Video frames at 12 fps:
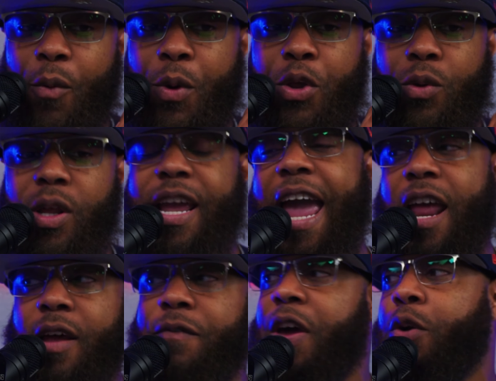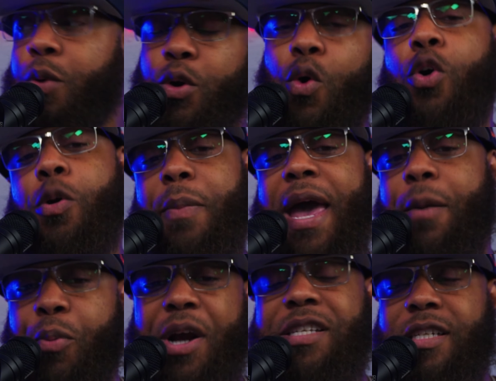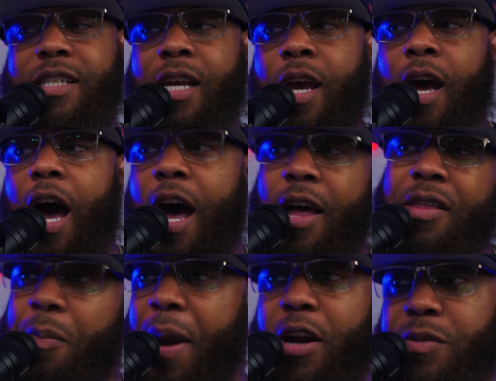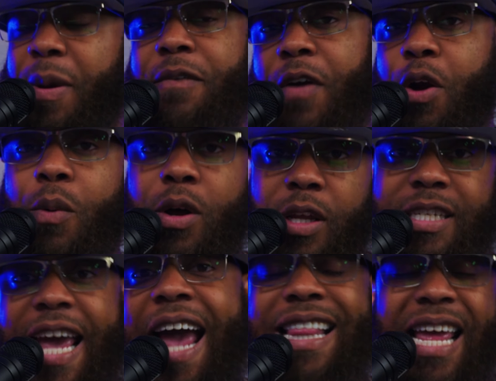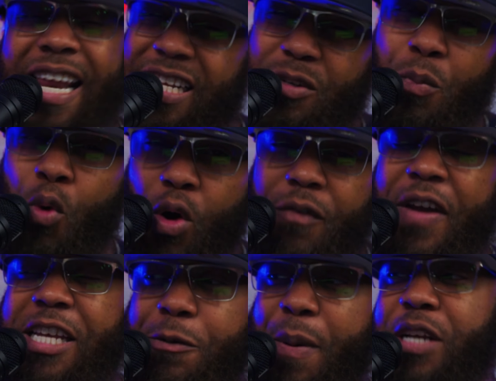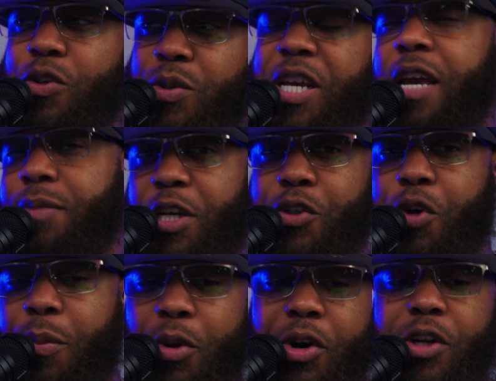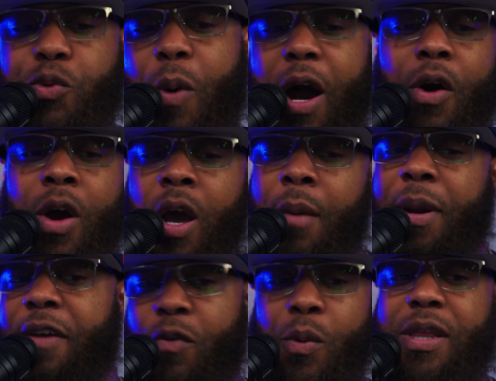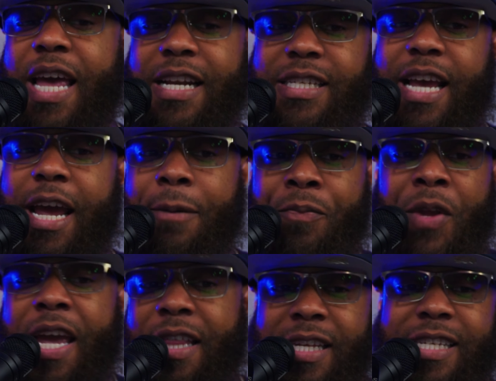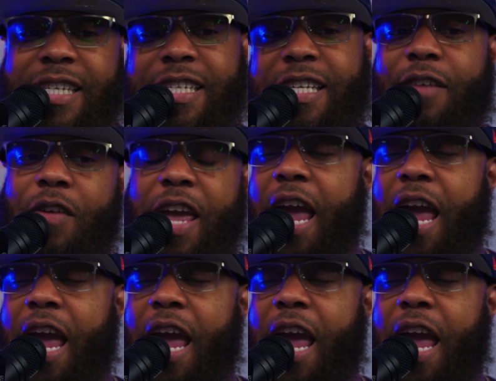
when you look at a veteran cornerback presence, the Bears may very well look to add that. He's more of a special teams contributor as well. But even with that said, in the 67